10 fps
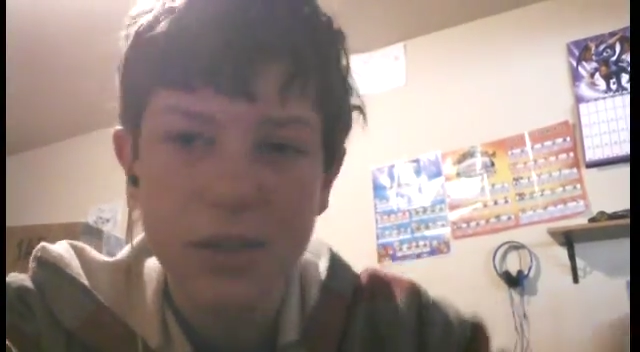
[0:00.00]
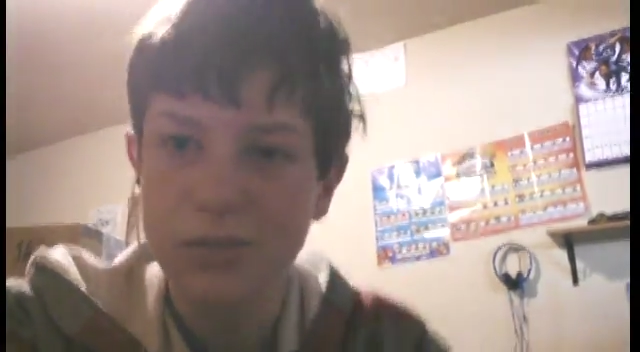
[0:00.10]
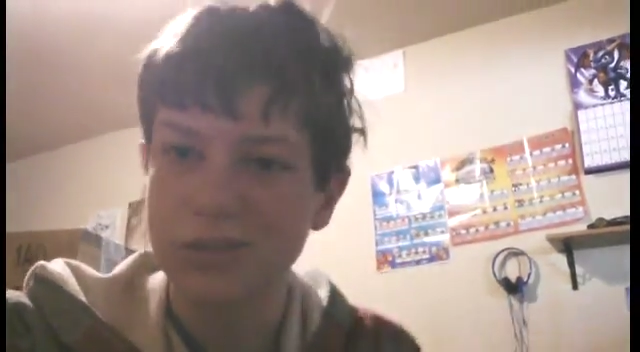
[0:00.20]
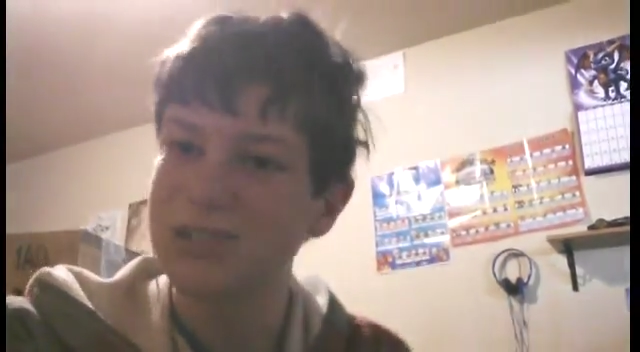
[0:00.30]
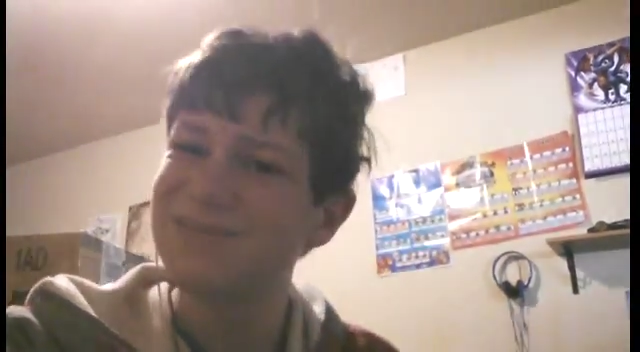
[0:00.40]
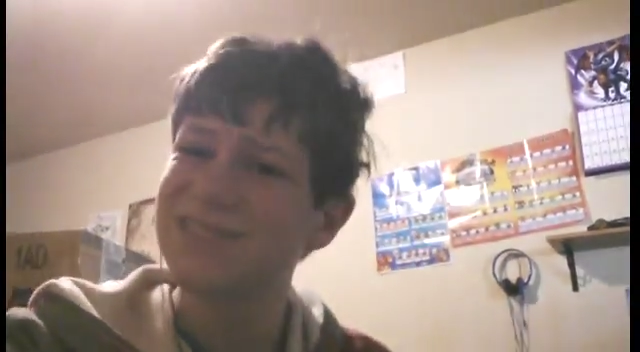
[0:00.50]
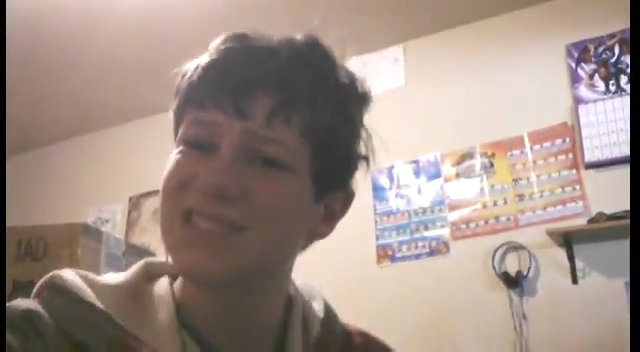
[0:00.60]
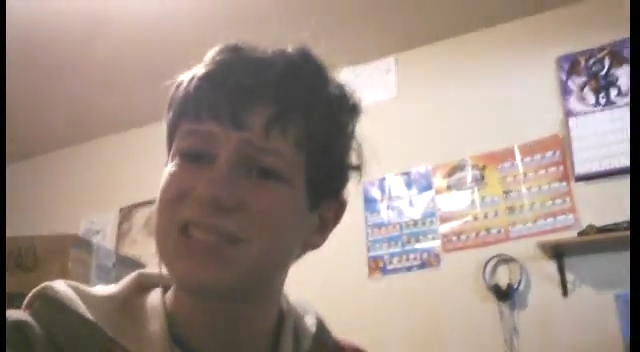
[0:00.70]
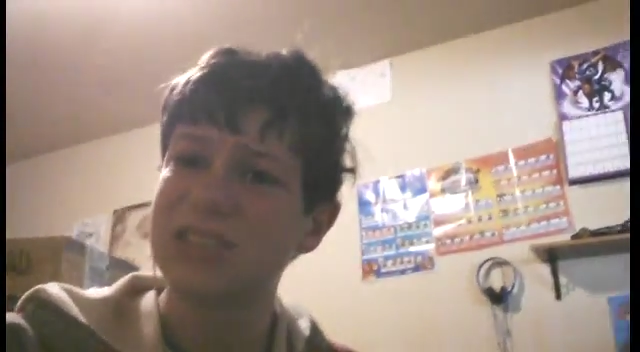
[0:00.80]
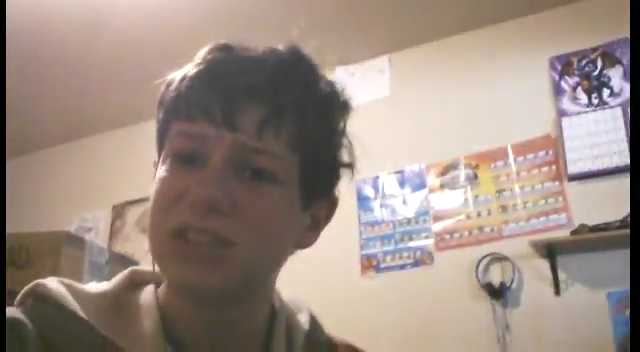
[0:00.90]
There we go.
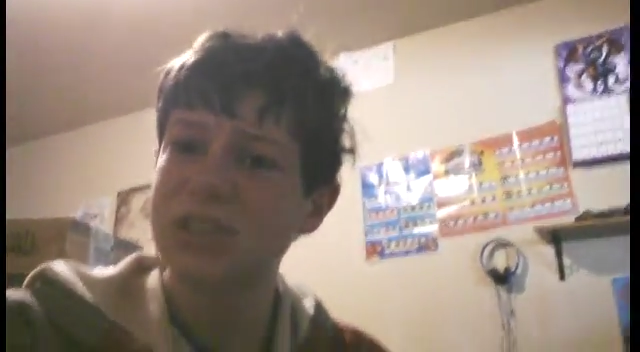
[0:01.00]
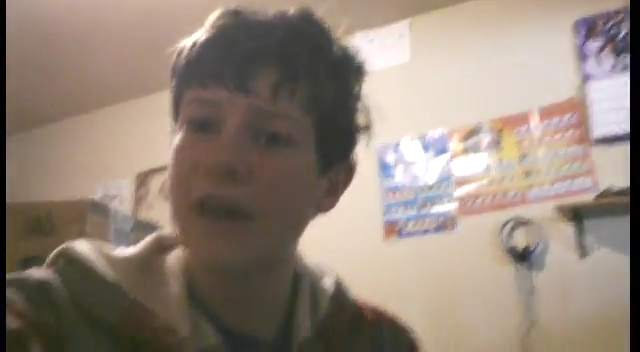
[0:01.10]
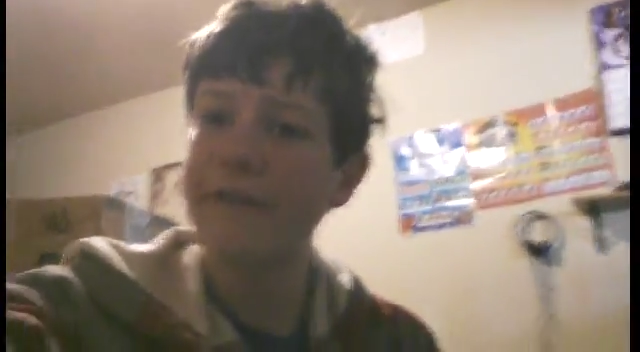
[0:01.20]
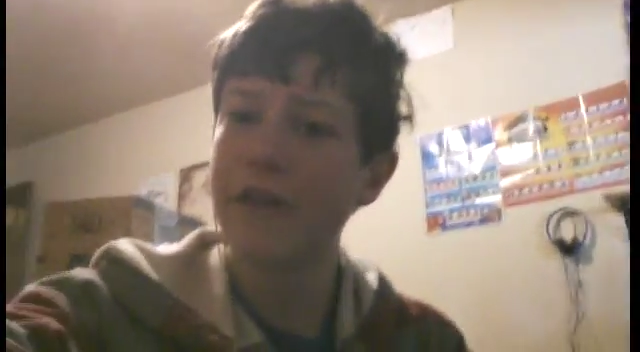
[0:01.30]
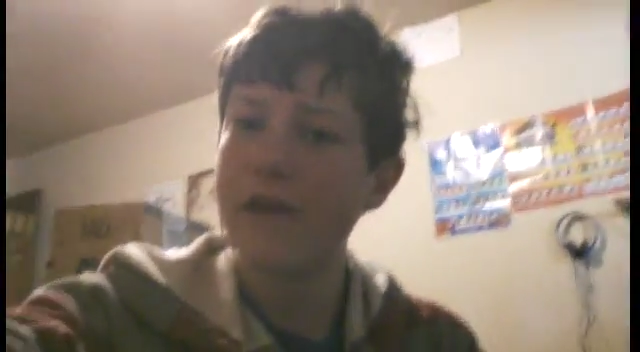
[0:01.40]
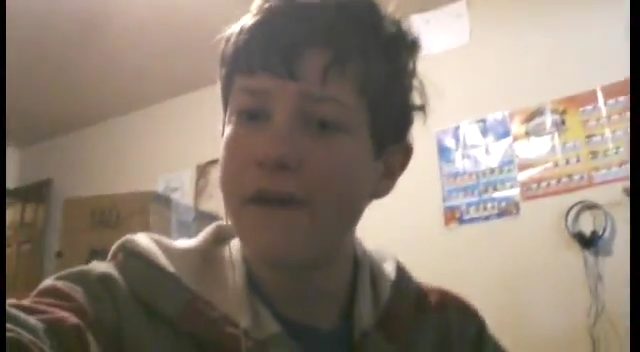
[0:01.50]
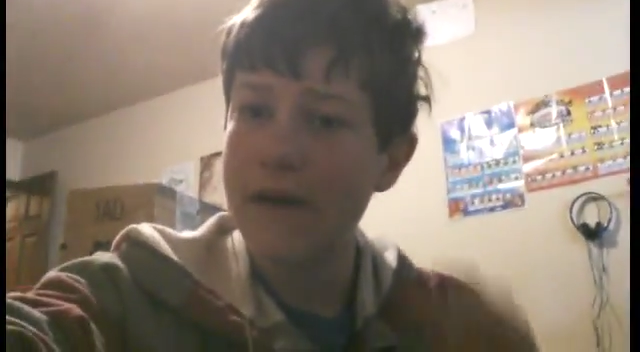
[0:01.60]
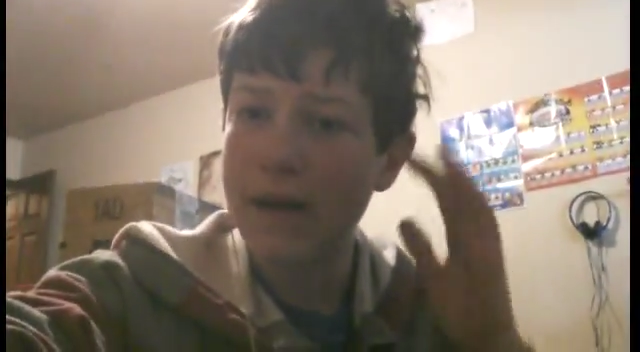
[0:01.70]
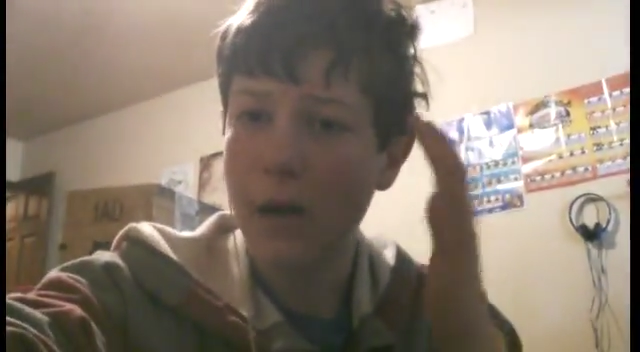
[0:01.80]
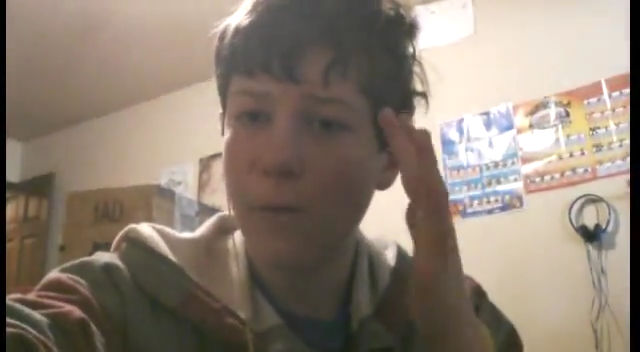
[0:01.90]
Turned it off.
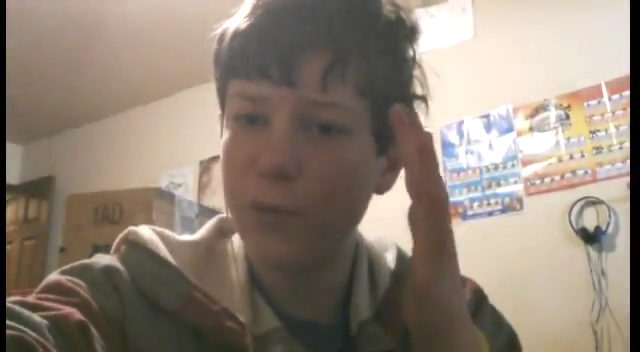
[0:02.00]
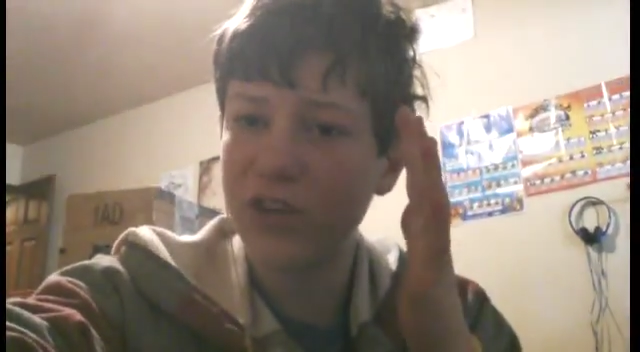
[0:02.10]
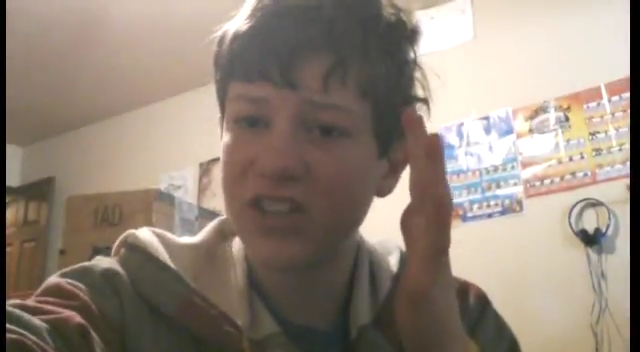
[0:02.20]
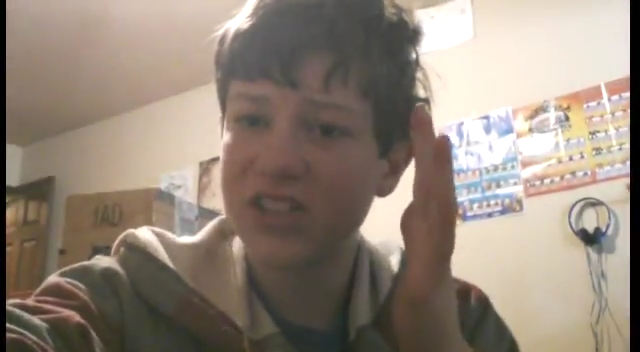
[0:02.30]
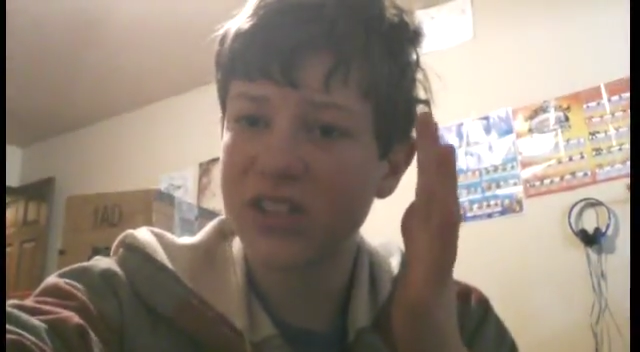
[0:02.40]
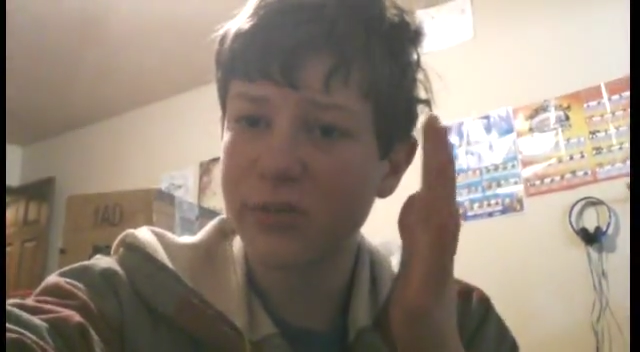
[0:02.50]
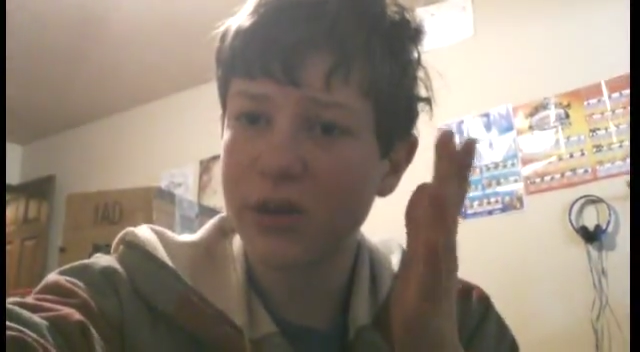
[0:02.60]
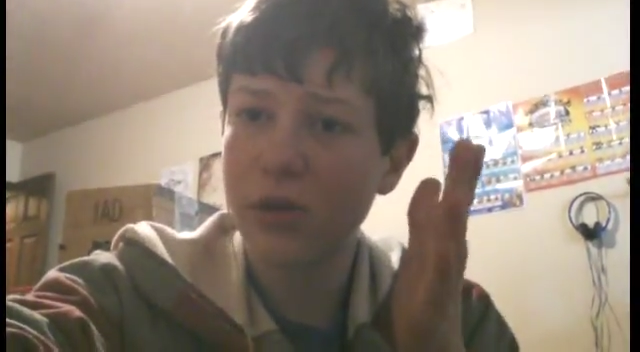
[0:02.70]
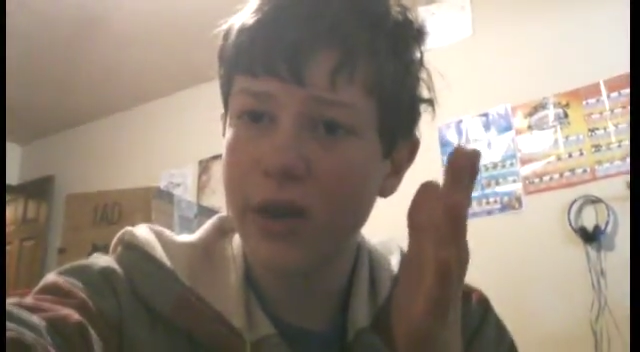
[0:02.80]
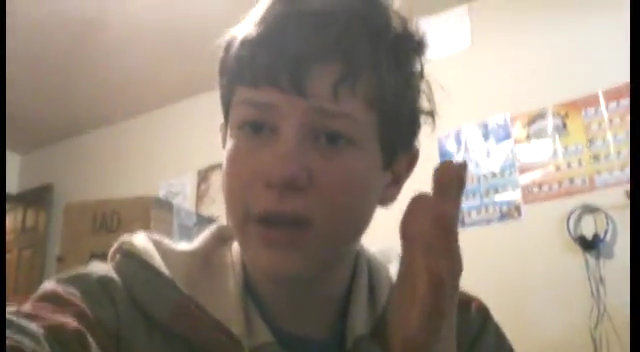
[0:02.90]
Hopefully it's still
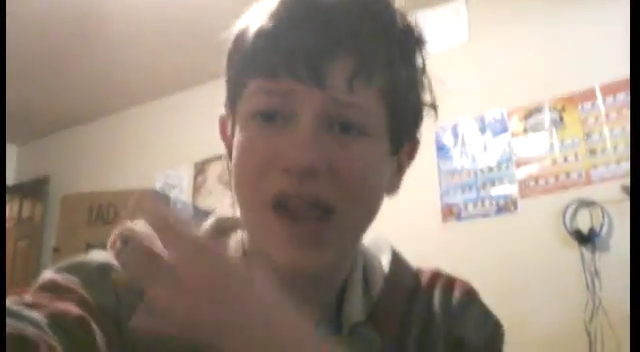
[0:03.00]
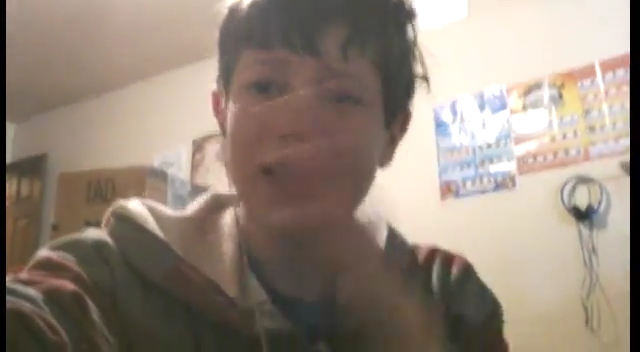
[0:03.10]
recording.